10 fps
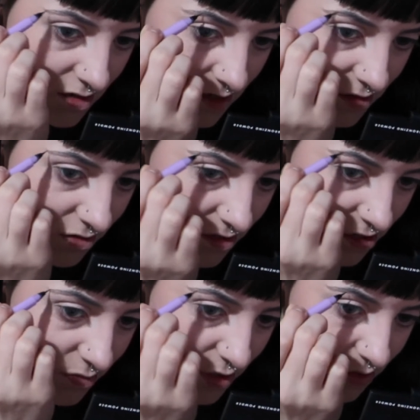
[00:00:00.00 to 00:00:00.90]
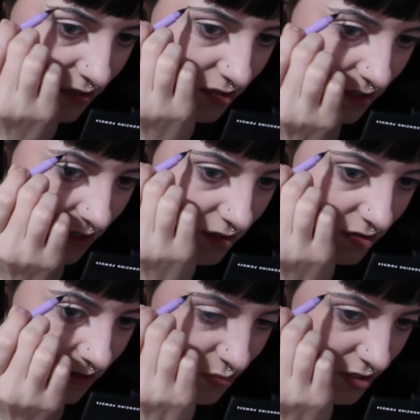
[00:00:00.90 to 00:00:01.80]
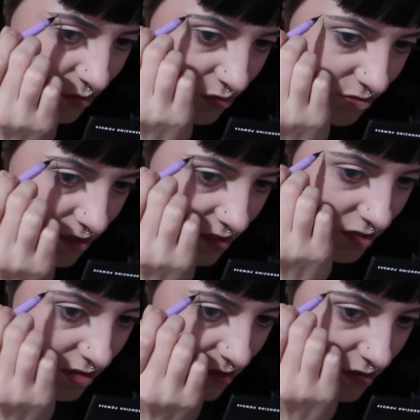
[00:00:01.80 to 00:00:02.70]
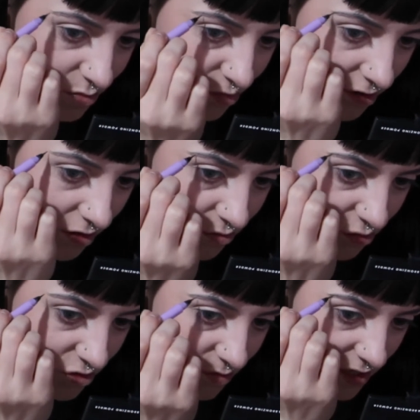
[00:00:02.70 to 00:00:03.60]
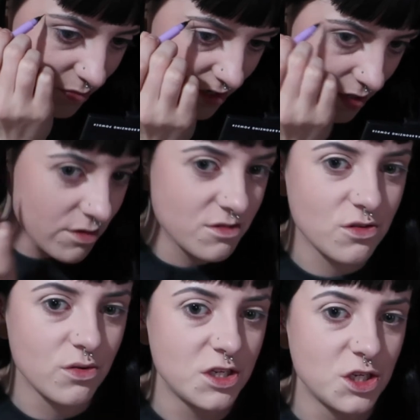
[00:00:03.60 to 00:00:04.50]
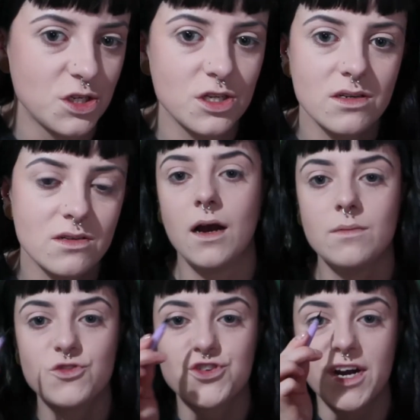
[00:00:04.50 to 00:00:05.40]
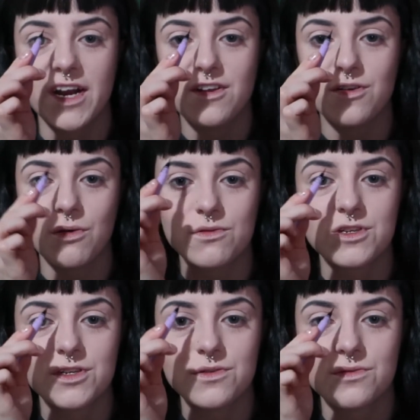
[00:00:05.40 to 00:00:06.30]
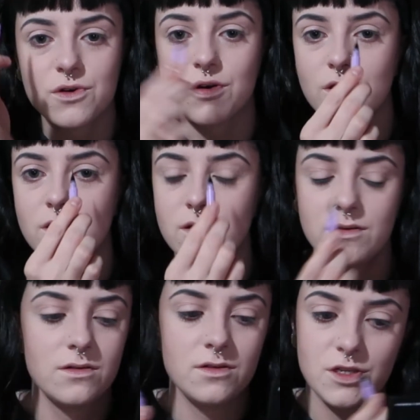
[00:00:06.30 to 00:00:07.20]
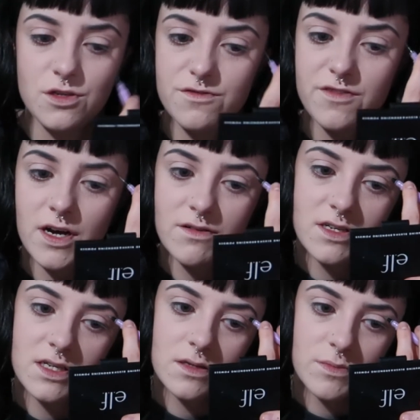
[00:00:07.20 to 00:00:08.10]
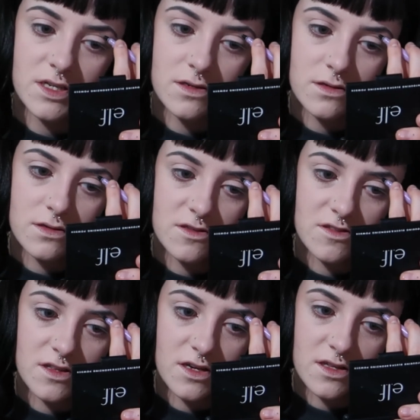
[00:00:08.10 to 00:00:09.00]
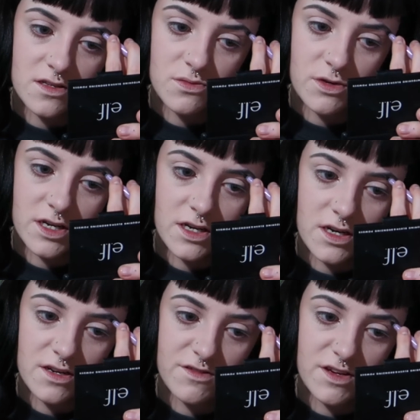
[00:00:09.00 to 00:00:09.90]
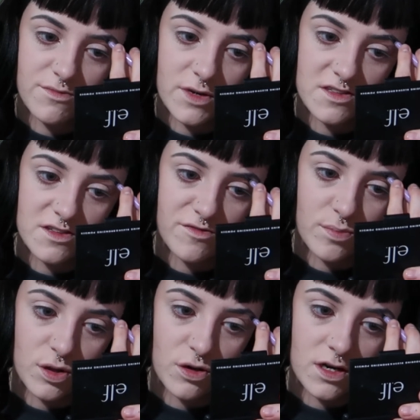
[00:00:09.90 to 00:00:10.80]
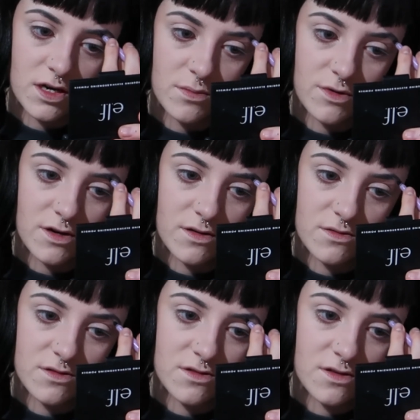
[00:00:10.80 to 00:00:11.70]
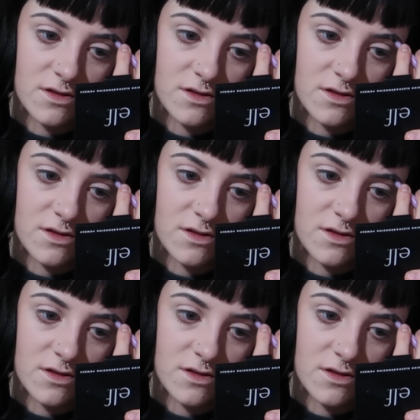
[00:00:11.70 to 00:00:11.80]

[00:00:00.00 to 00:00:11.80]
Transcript: I know this can be quite dark, but I worry that a brown would make my eyebrows look quite ginger. I'm trying not to colour too far into the middle because I think that's when I kind of give myself block eyebrows.